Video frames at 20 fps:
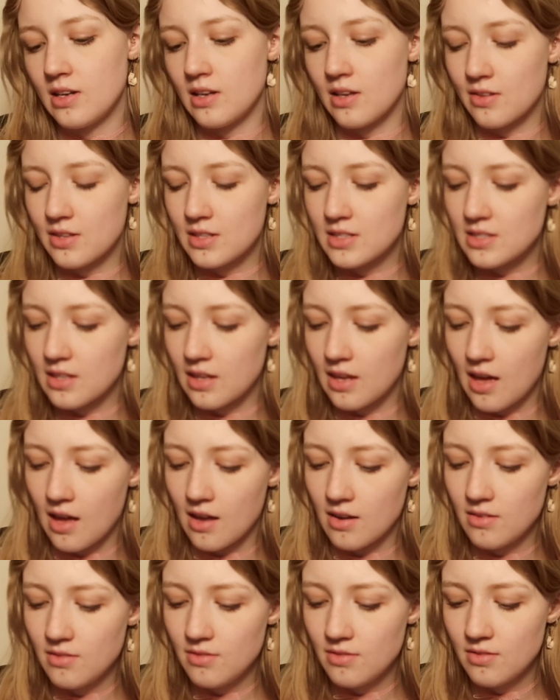Now this
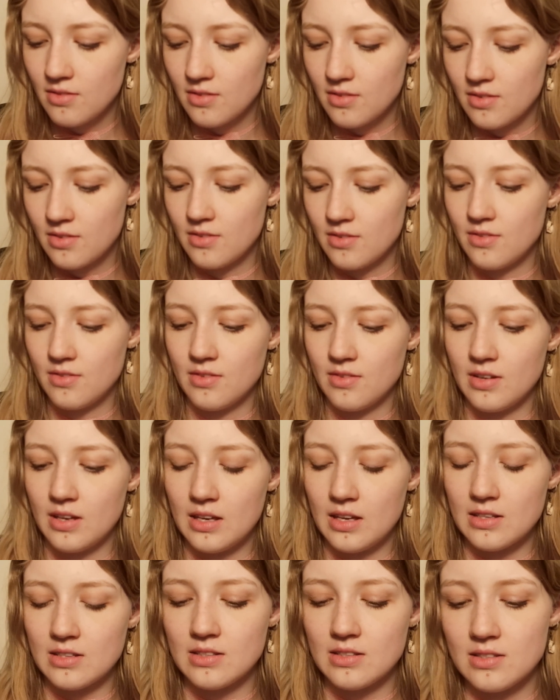again
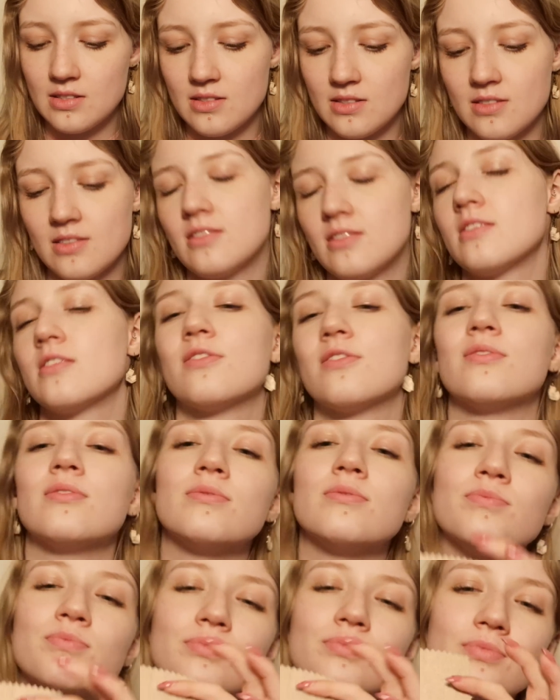is
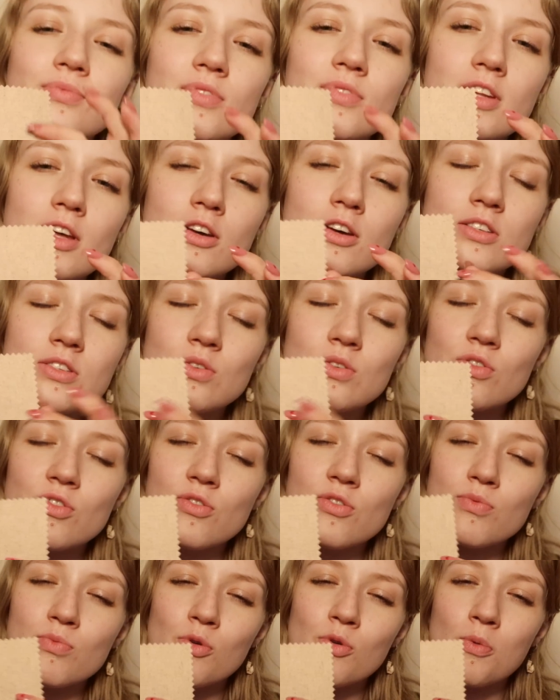a sort
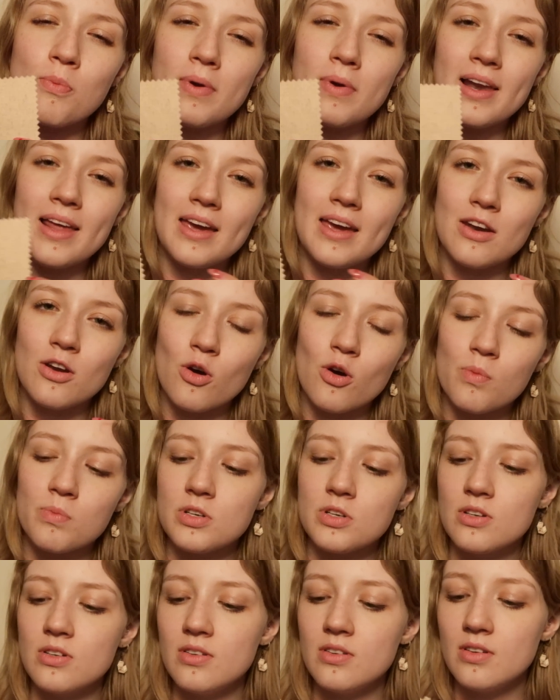of more plain
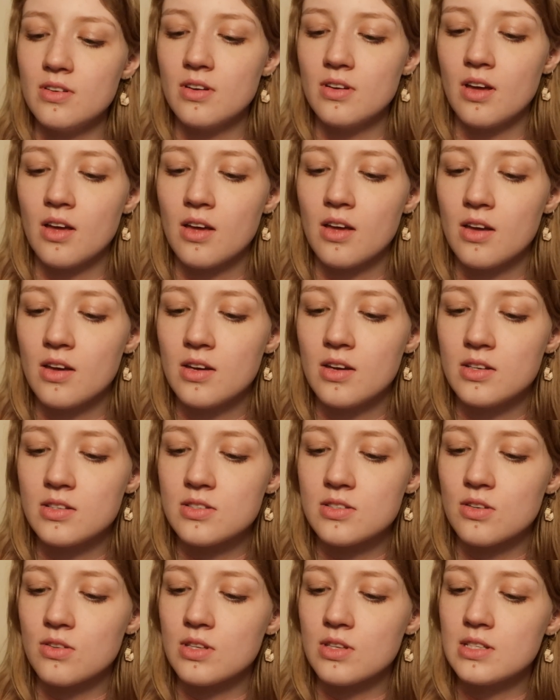option.
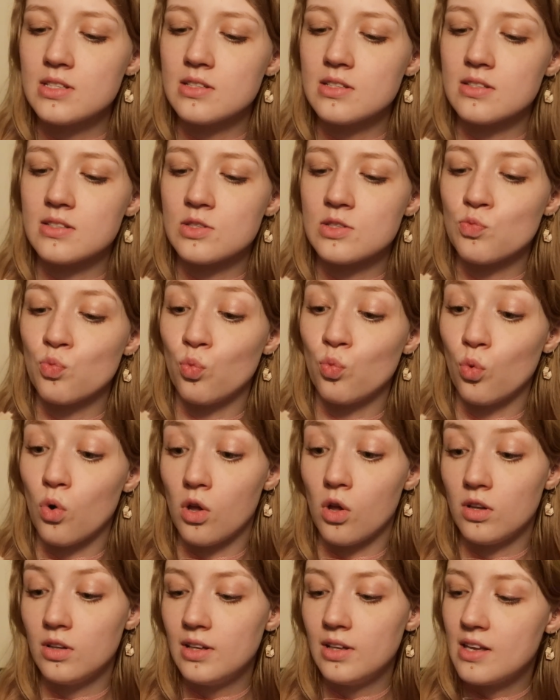So this is
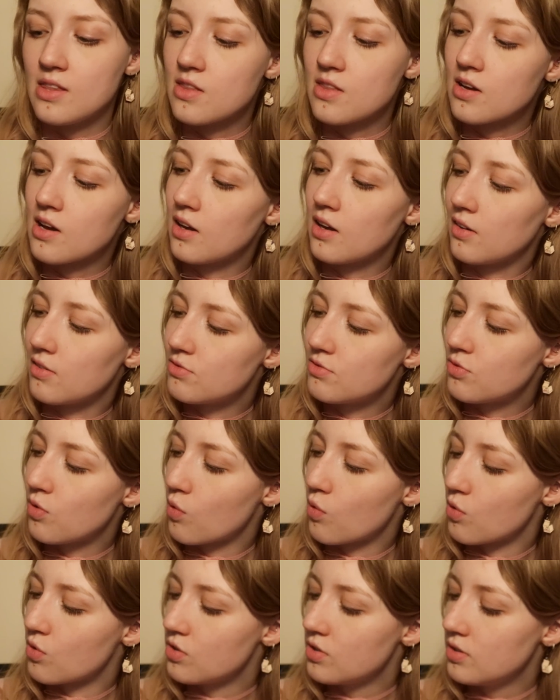wool in the colour
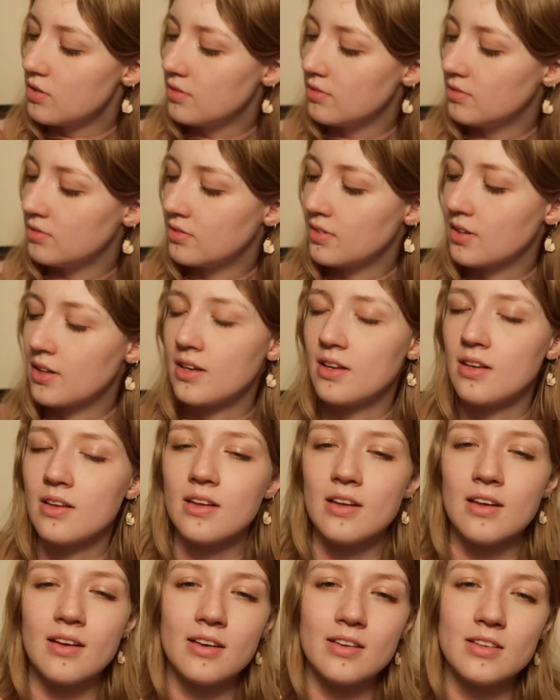Fawn,
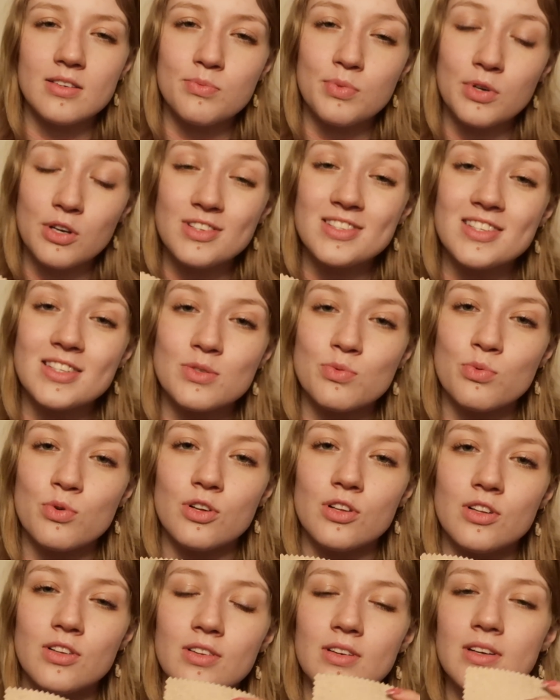and because it's
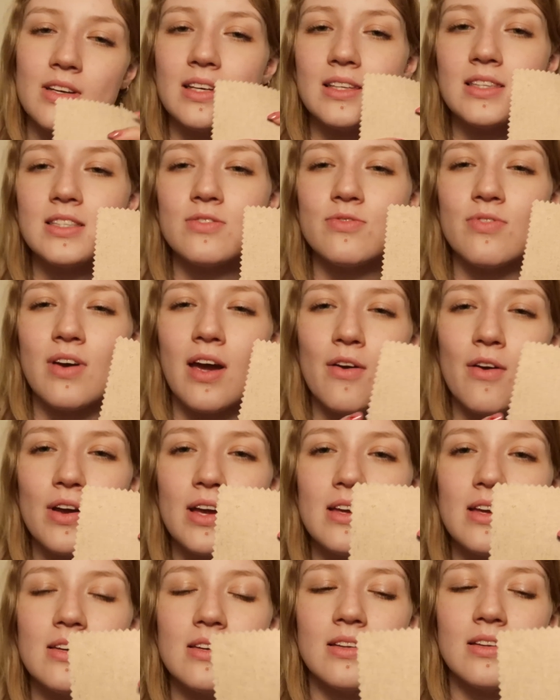wool, it's
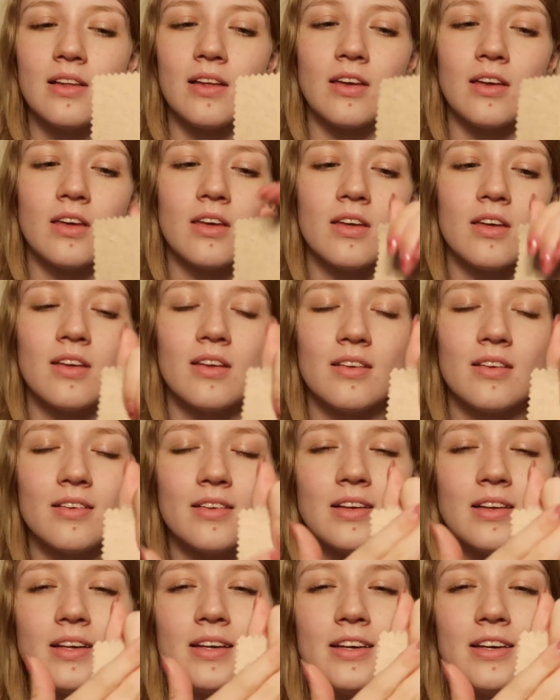very
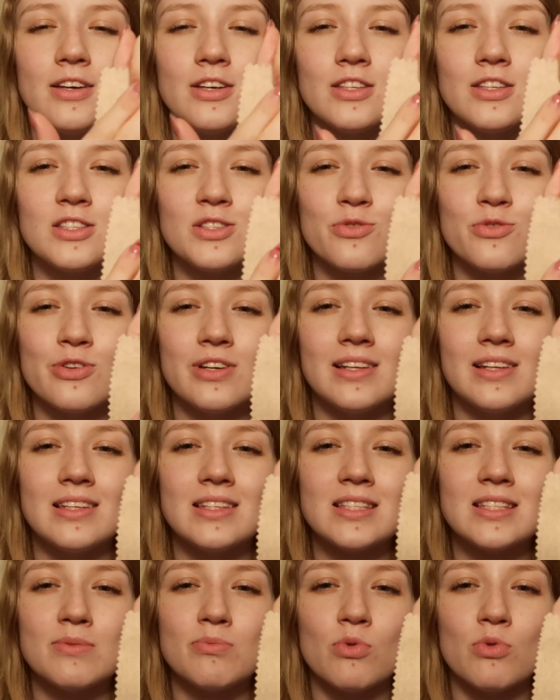it's really
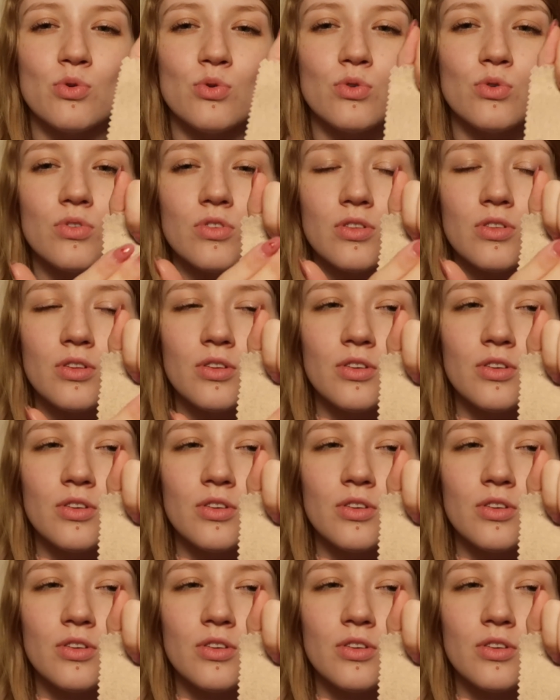smooth